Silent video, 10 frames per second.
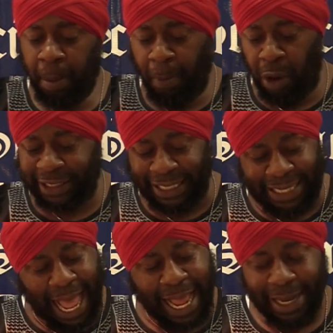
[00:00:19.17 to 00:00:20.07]
Moors,
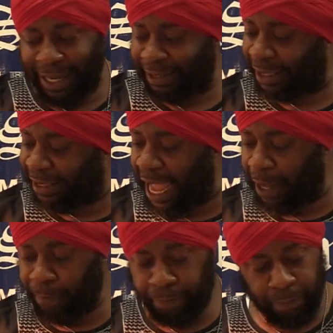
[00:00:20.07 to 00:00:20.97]
today is a
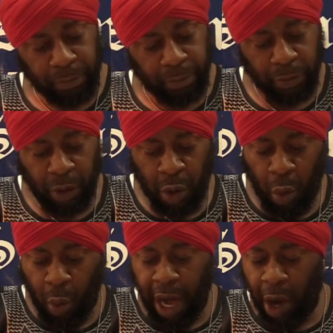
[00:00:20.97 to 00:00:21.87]
day
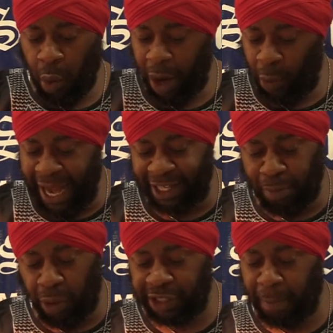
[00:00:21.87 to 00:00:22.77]
where we as
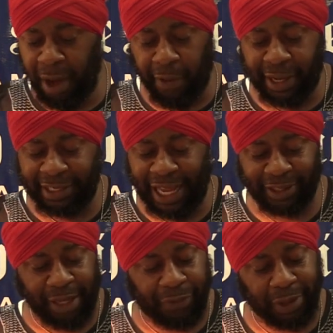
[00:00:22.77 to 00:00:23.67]
Moorish Americans
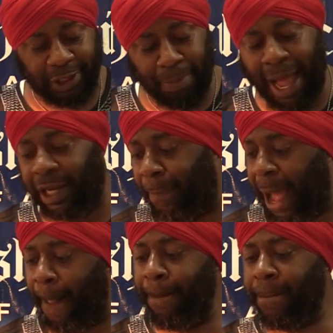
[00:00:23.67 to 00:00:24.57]
have something to smile
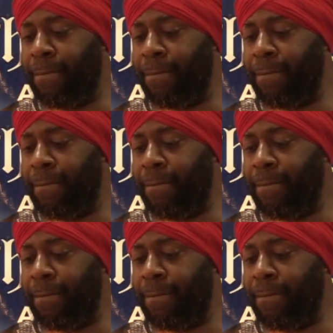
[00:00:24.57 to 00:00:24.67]
about.